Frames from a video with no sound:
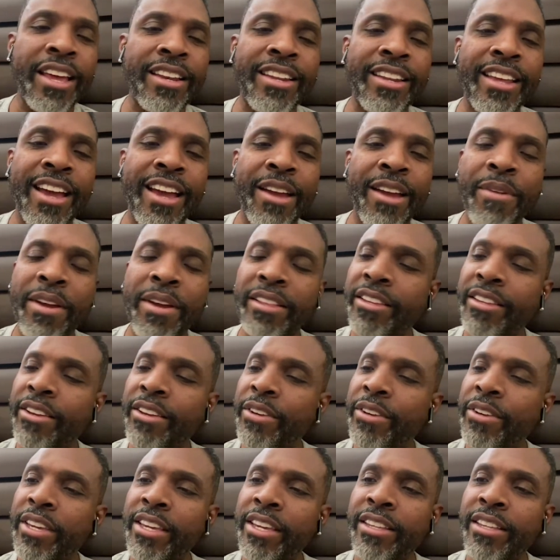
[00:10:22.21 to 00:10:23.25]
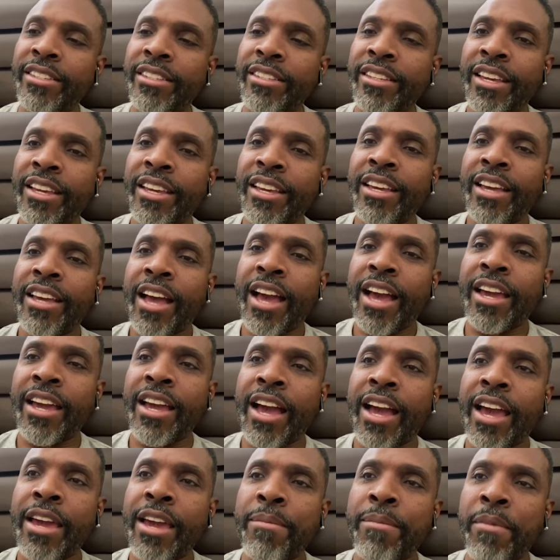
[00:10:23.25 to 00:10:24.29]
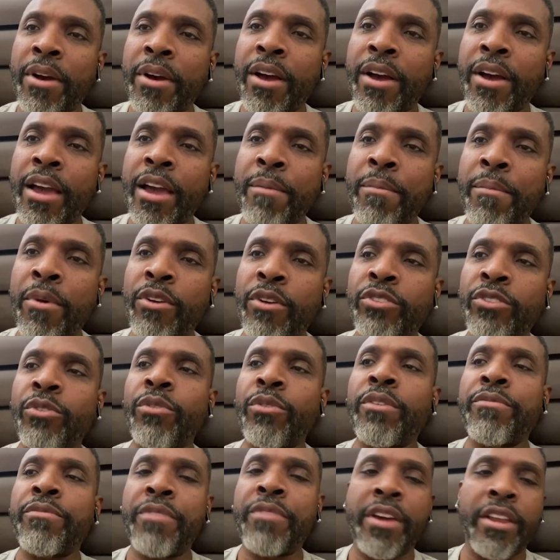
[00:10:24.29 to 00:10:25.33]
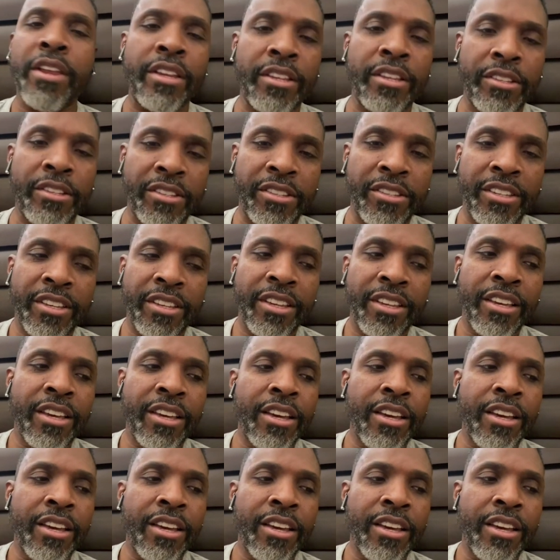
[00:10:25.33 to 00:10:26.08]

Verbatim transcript: That guy right there. He's I, I am I am also a fan of his.